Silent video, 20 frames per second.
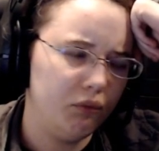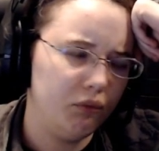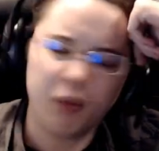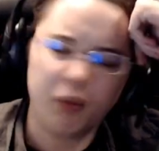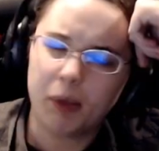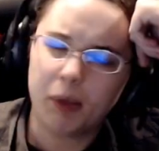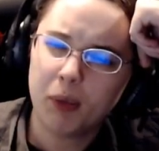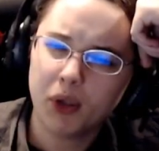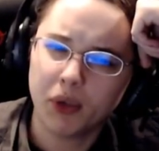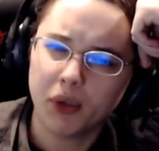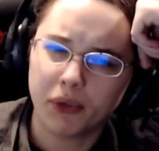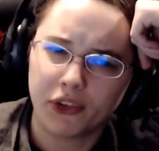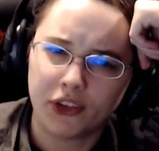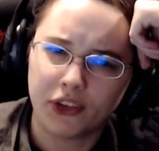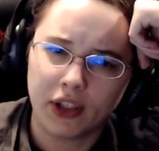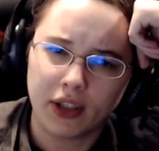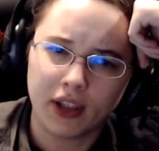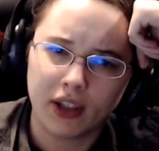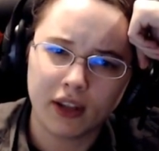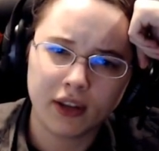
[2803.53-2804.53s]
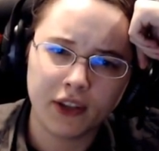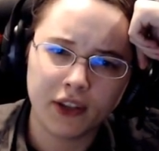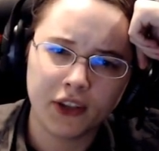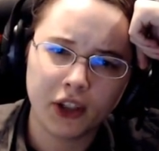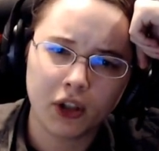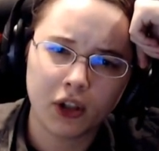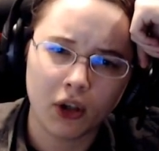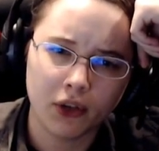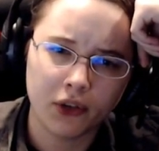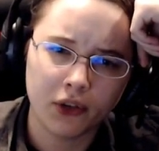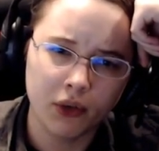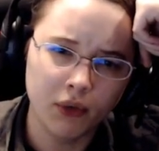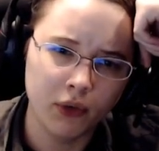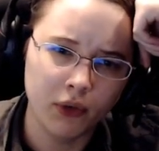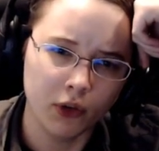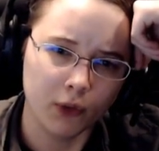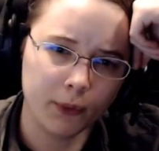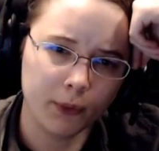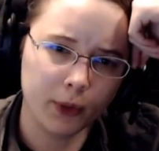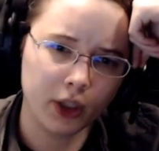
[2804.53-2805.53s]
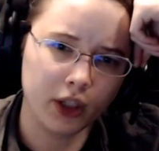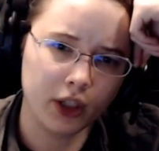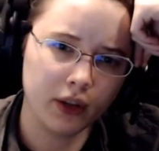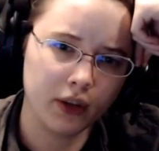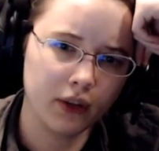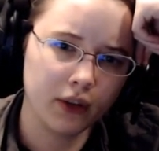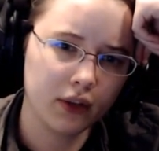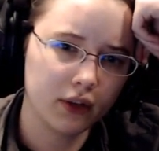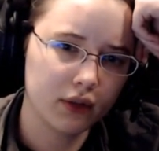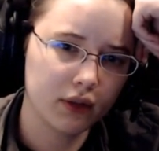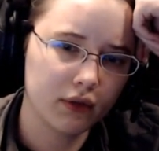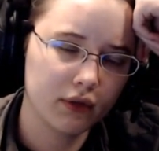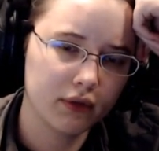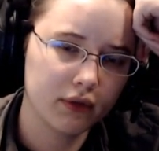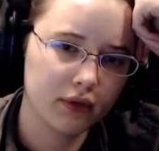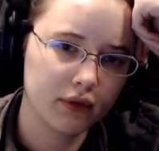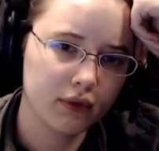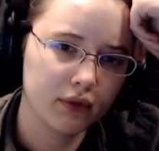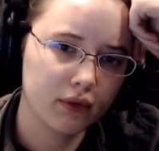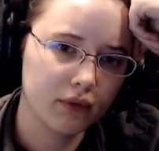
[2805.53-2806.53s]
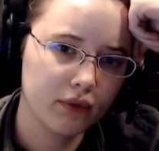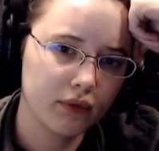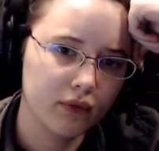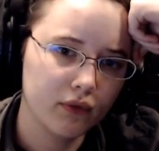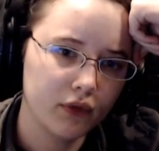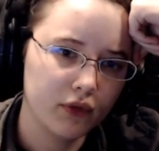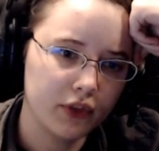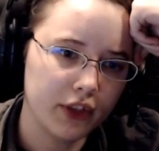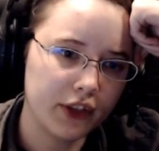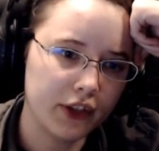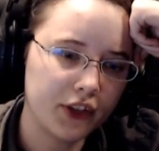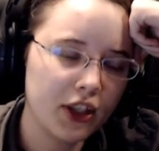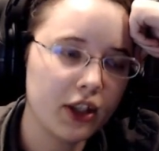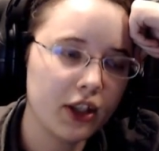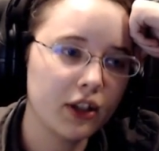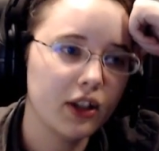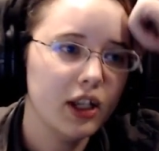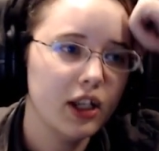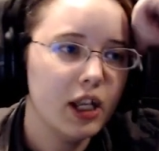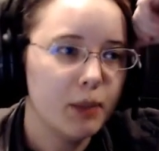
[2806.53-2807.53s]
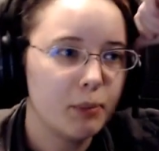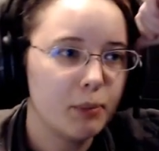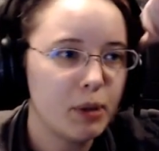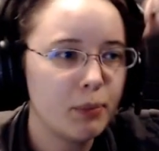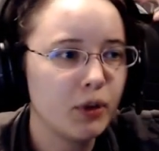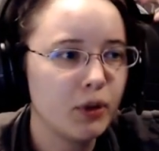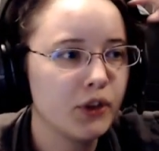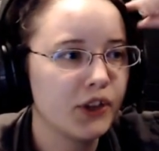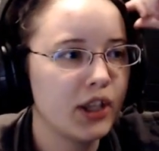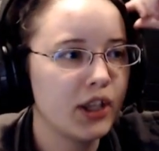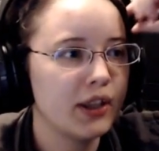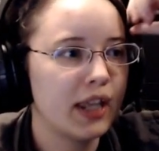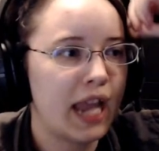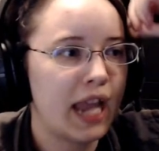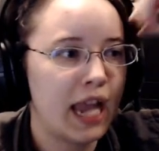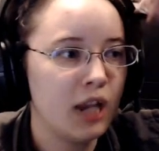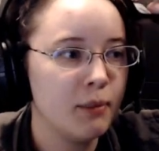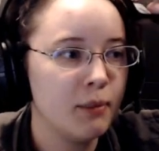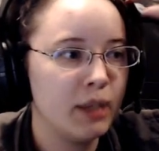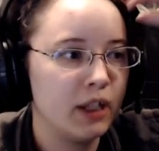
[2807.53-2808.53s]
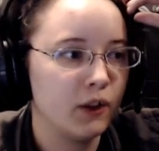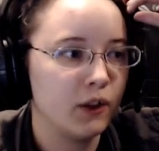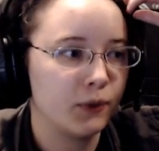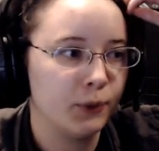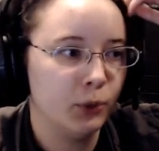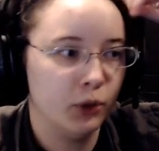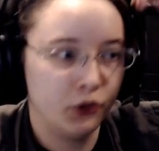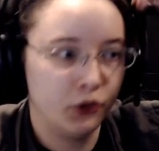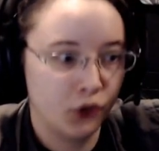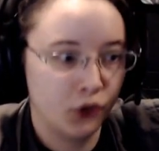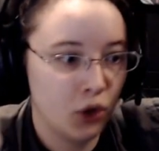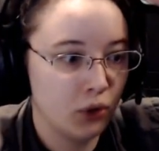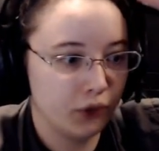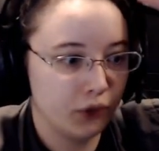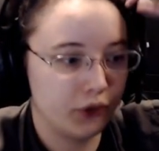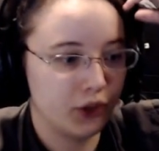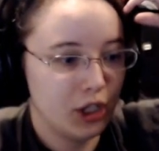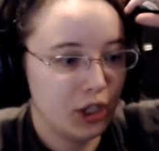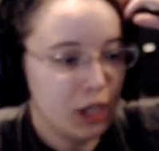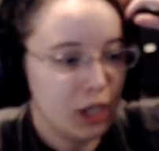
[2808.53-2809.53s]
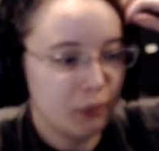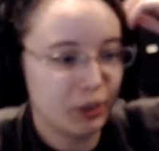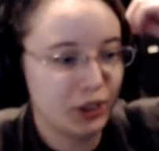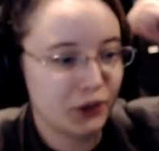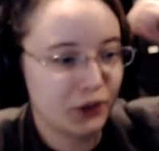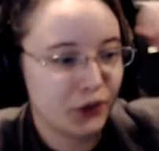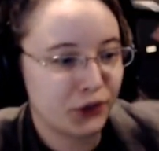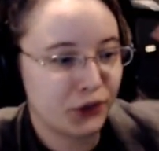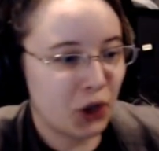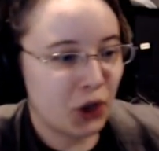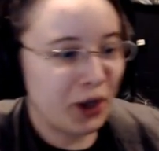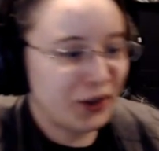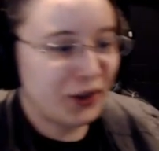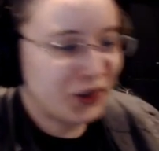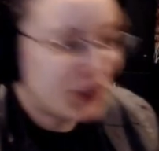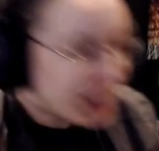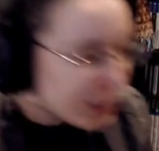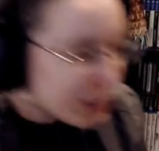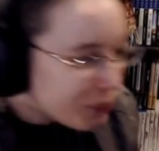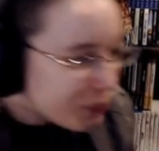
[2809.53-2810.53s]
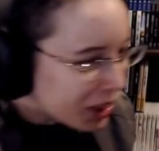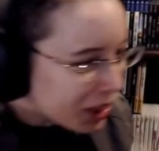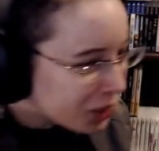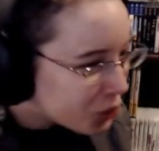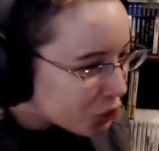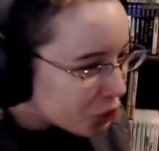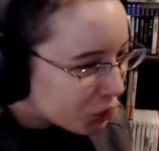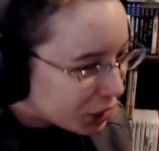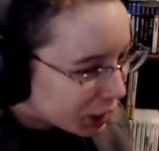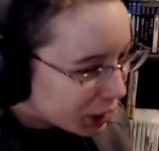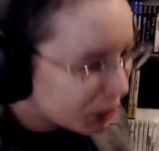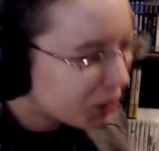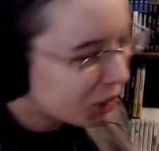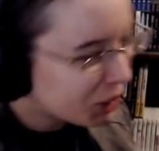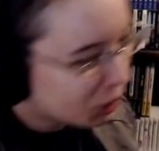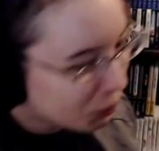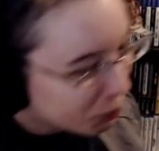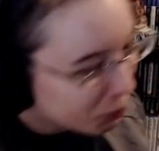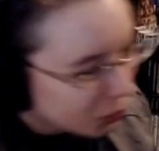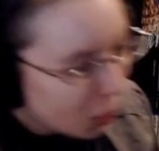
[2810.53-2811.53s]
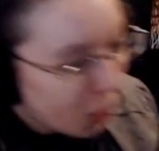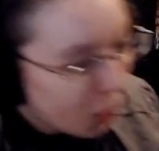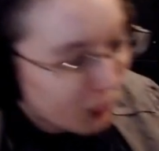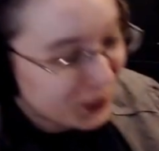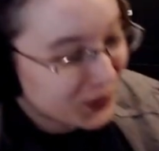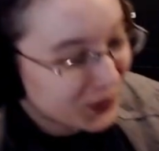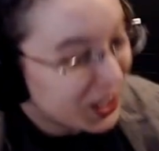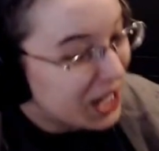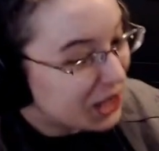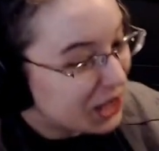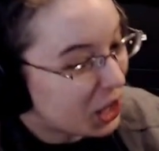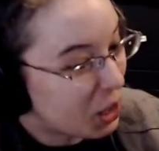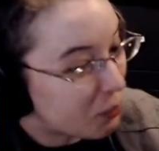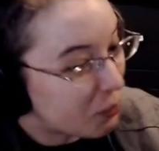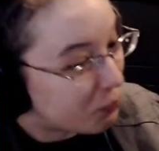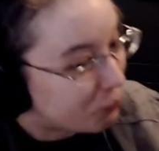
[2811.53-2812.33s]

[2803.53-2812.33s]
People don't say that. They say cartoons are for kids. They say that people say that anime is for adults because it's got deep, intricate plots that a